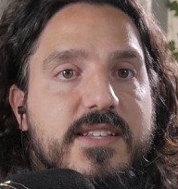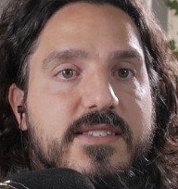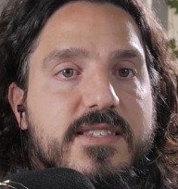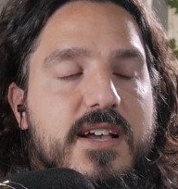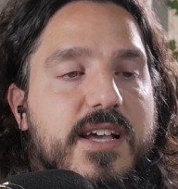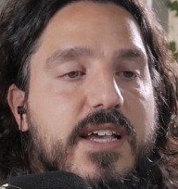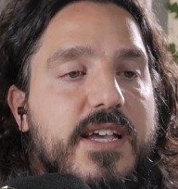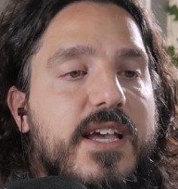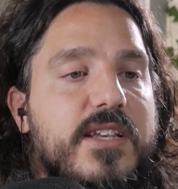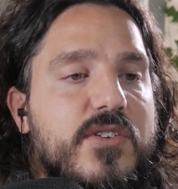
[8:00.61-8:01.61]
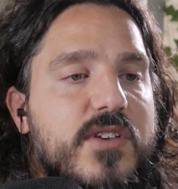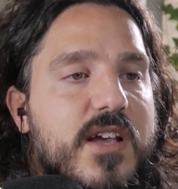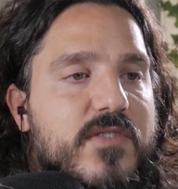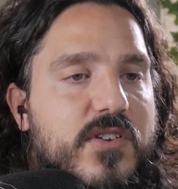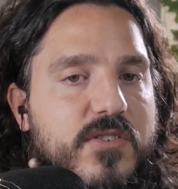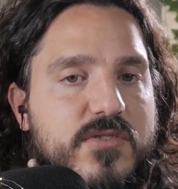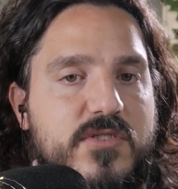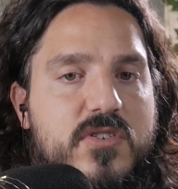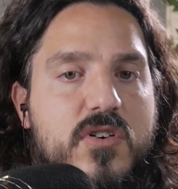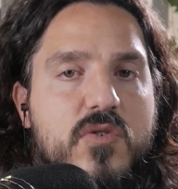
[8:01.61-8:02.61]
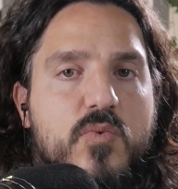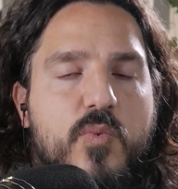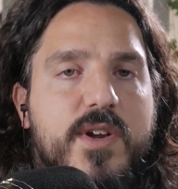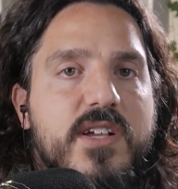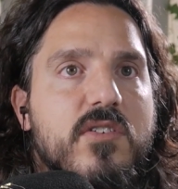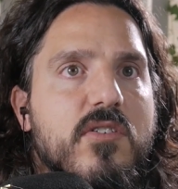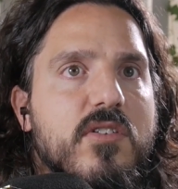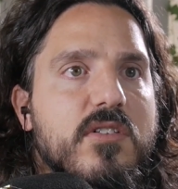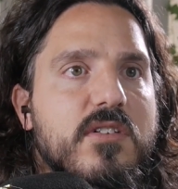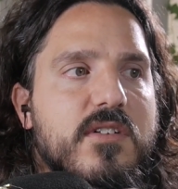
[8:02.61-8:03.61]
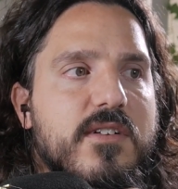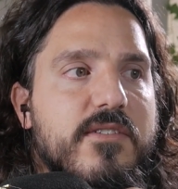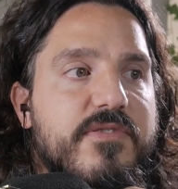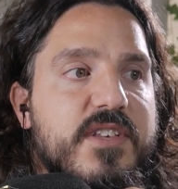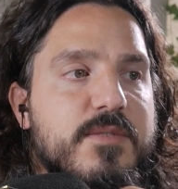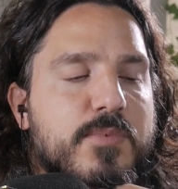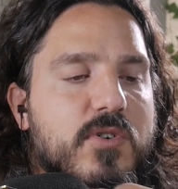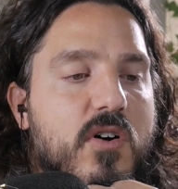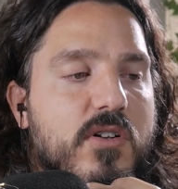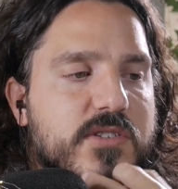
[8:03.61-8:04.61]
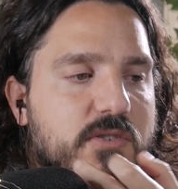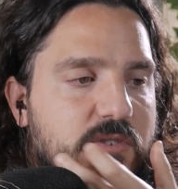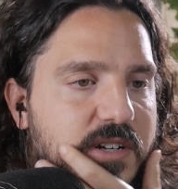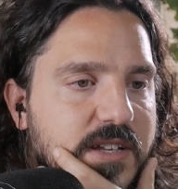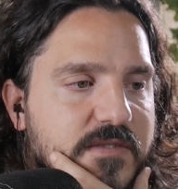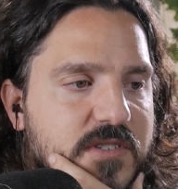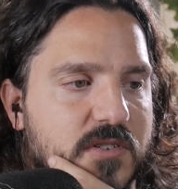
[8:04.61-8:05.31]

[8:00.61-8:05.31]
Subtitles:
in sight mm-hmm. and there's no real feasible alternatives.